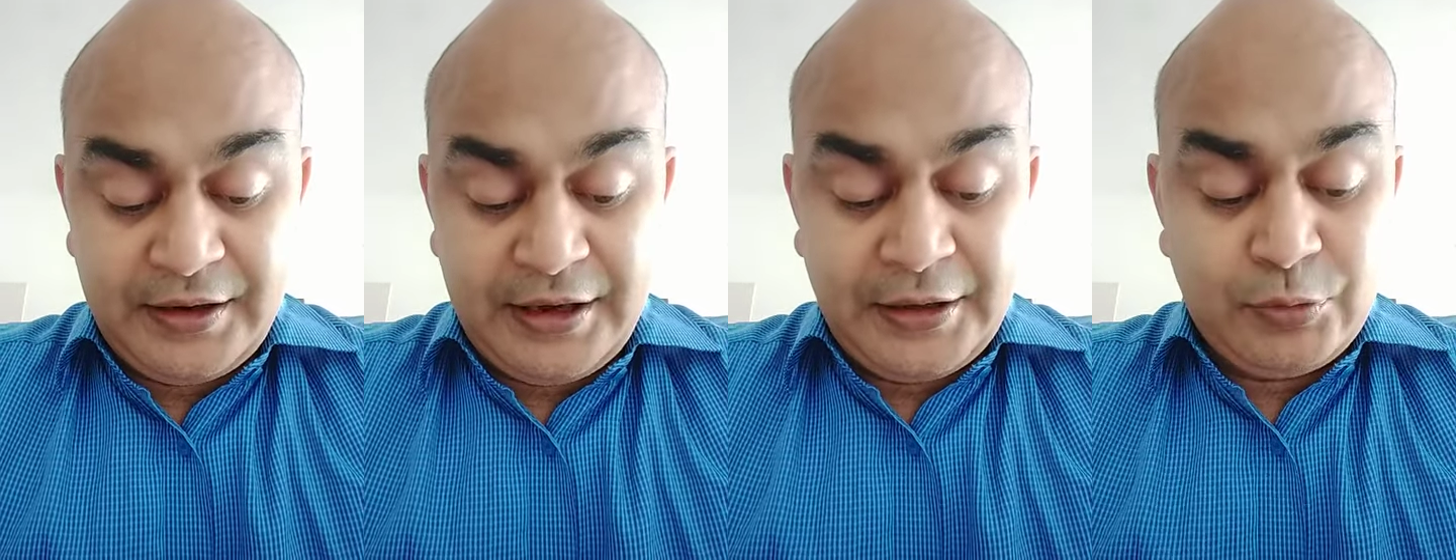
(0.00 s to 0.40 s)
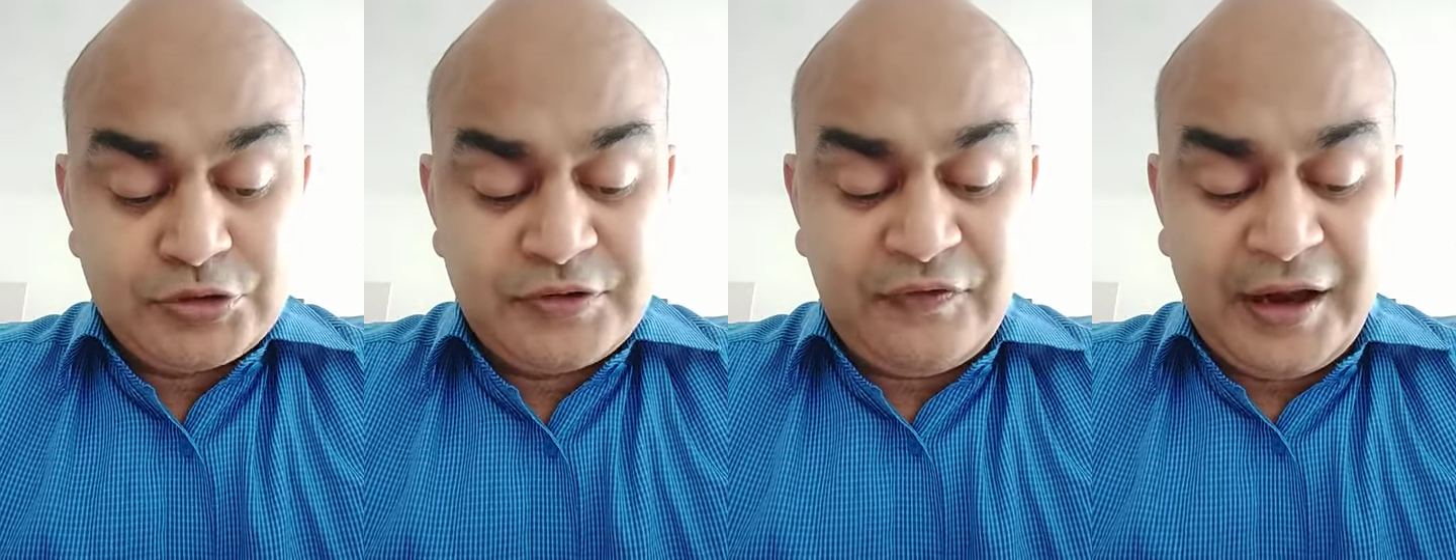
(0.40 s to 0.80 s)
It
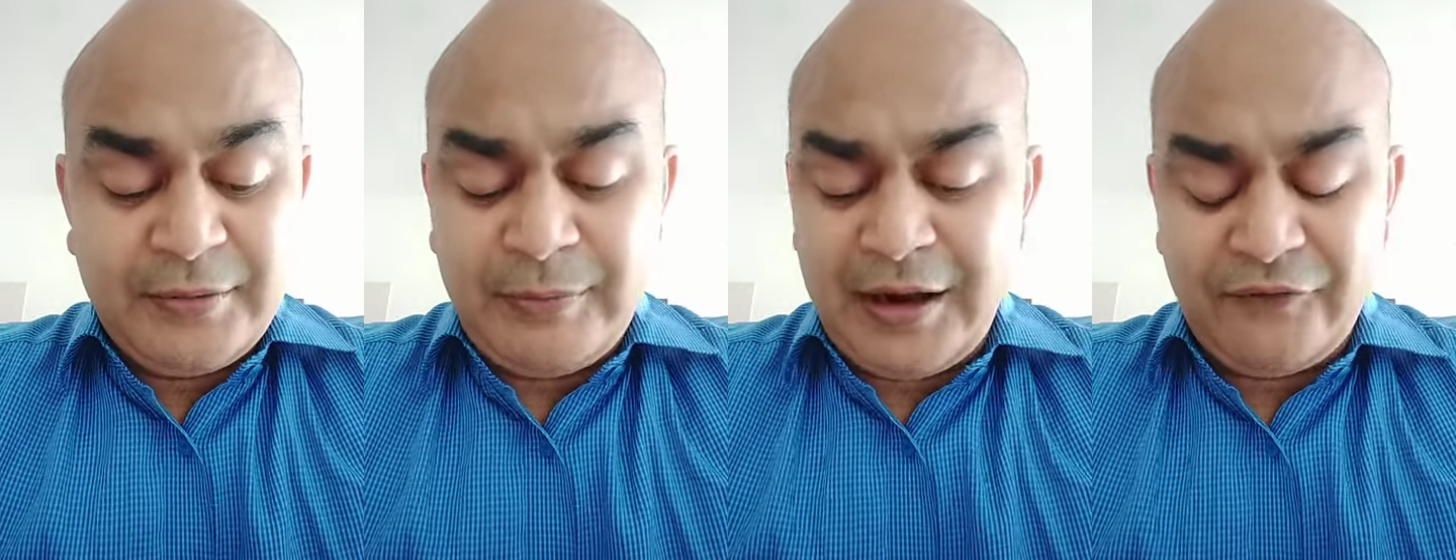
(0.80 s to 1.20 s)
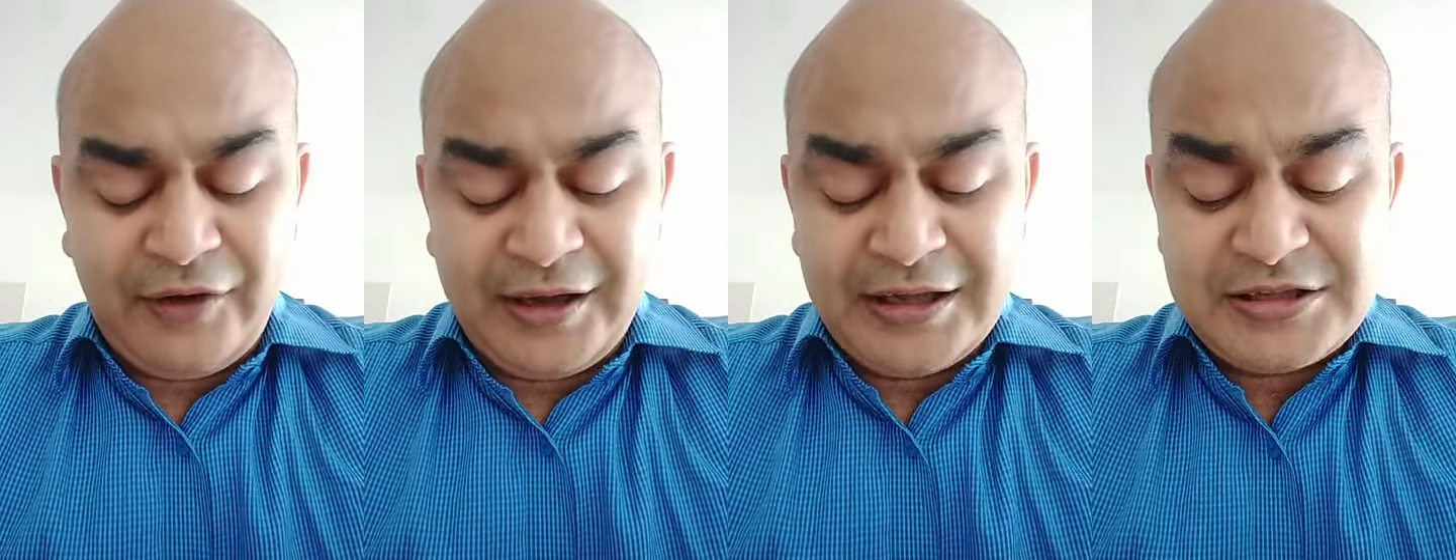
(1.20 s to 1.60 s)
was the
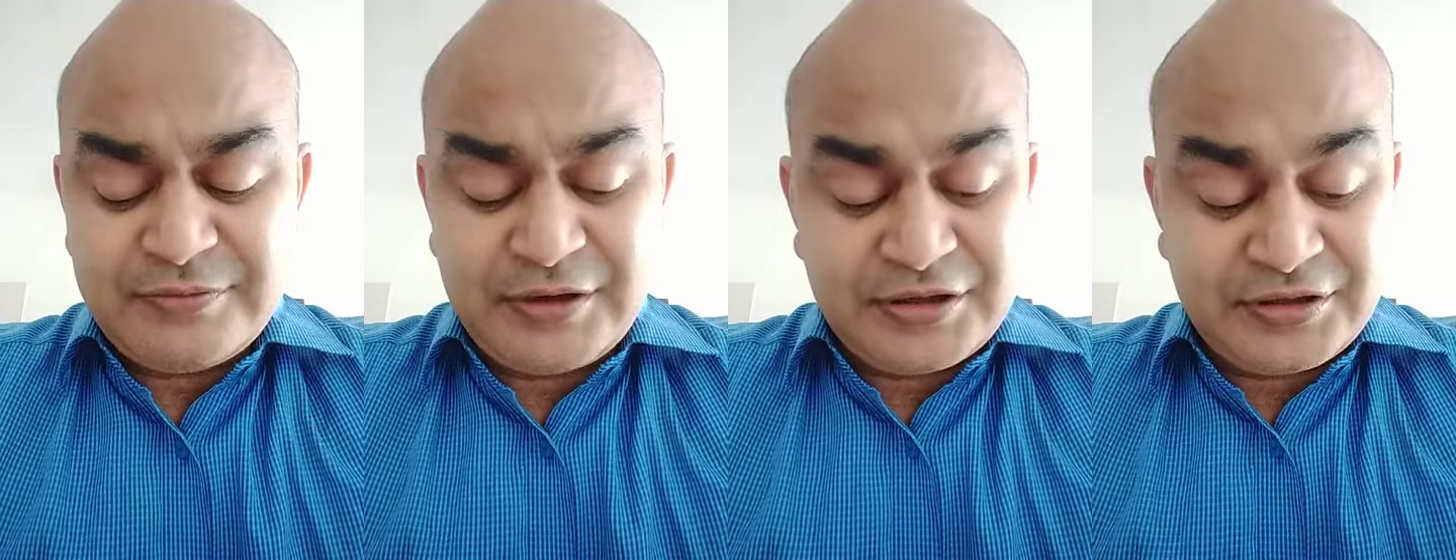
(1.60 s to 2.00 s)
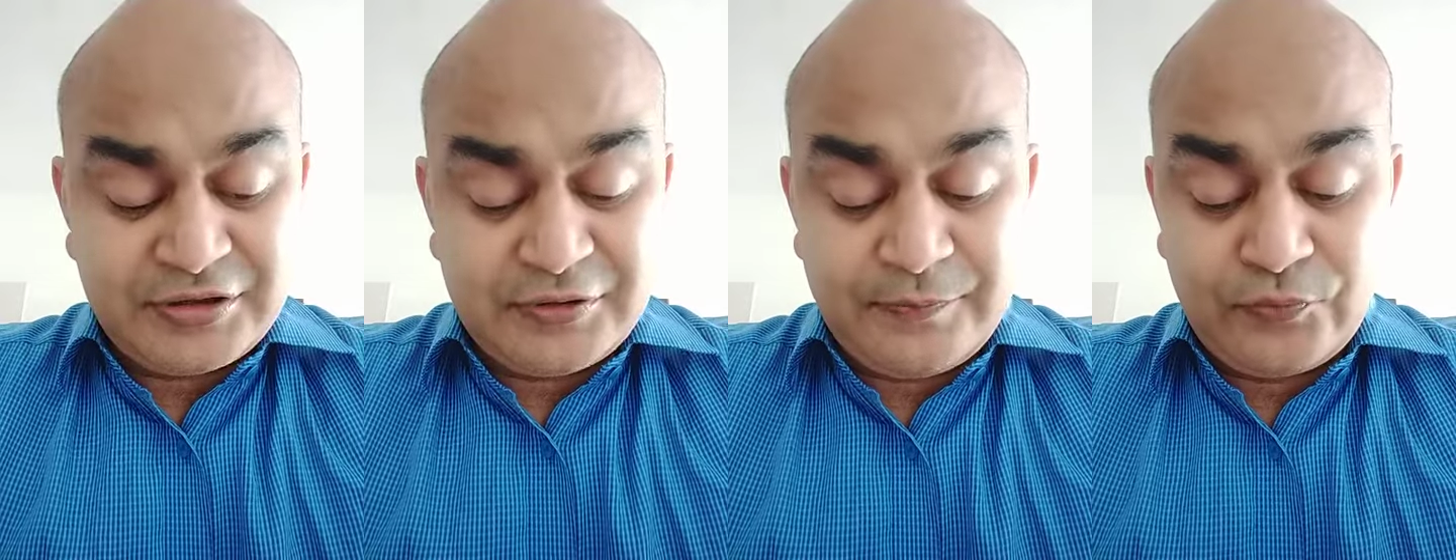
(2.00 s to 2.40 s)
finance
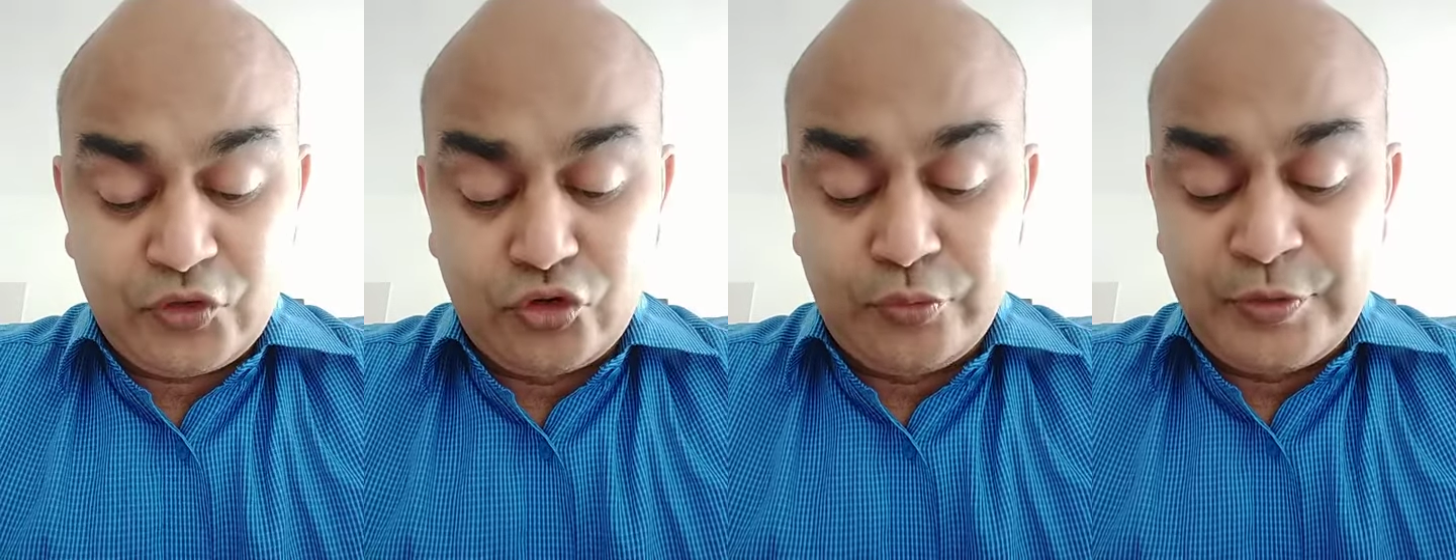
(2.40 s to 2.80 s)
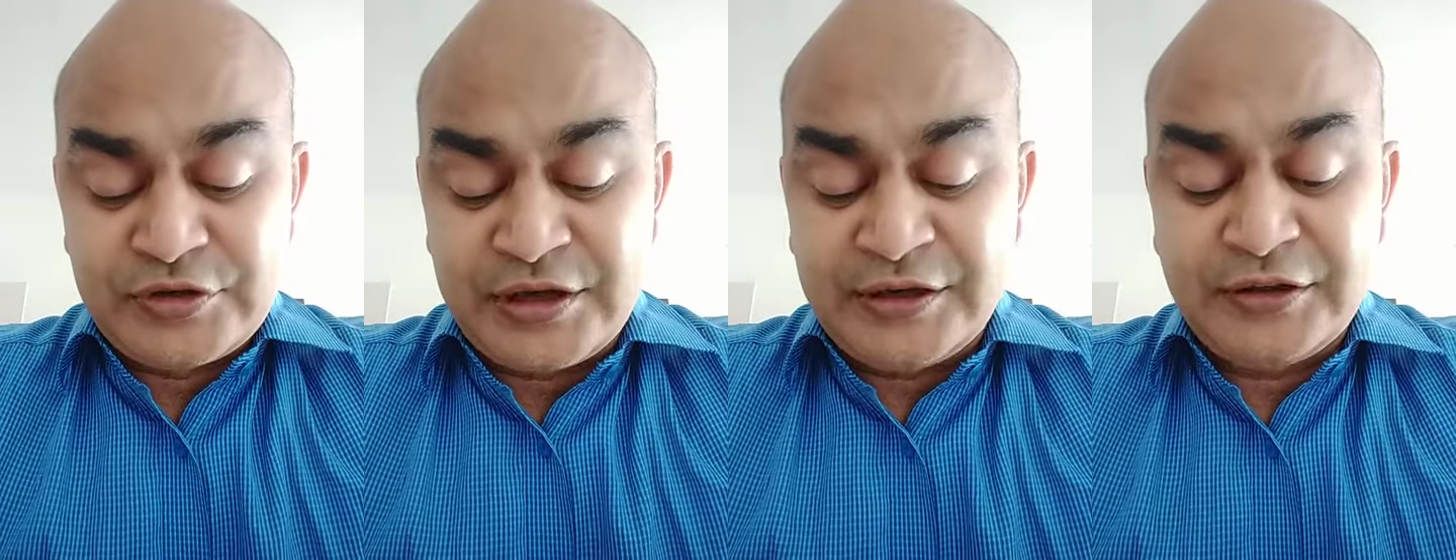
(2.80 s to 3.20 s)
minister who
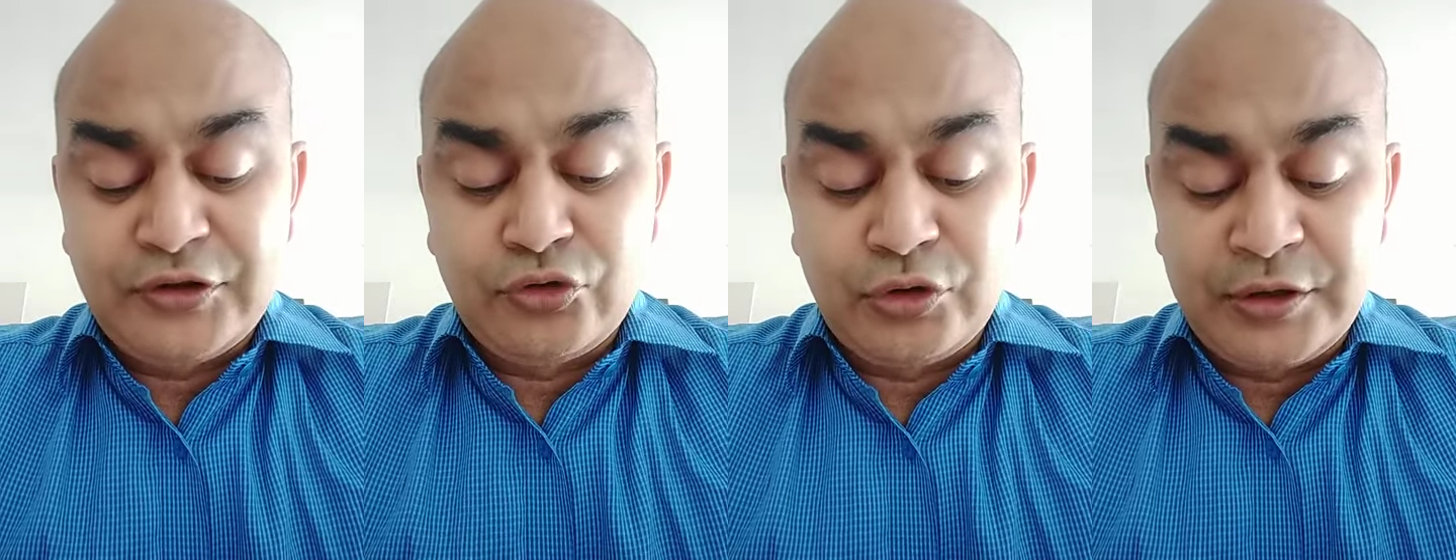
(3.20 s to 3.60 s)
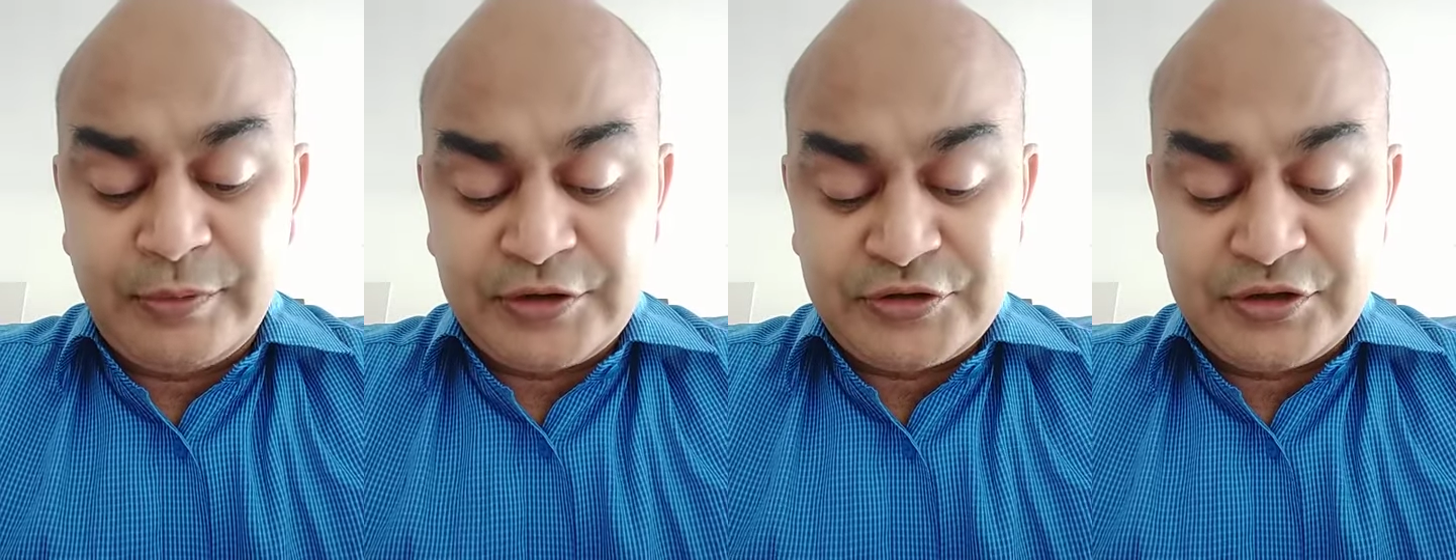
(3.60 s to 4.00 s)
presented the Union
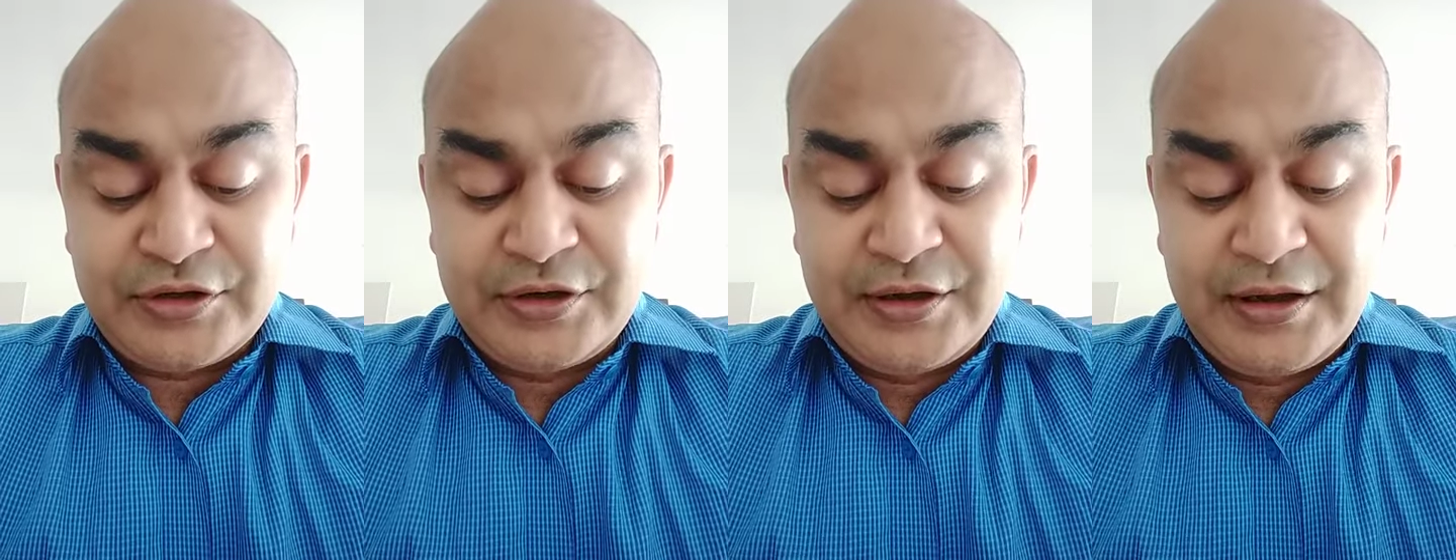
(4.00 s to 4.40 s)
budget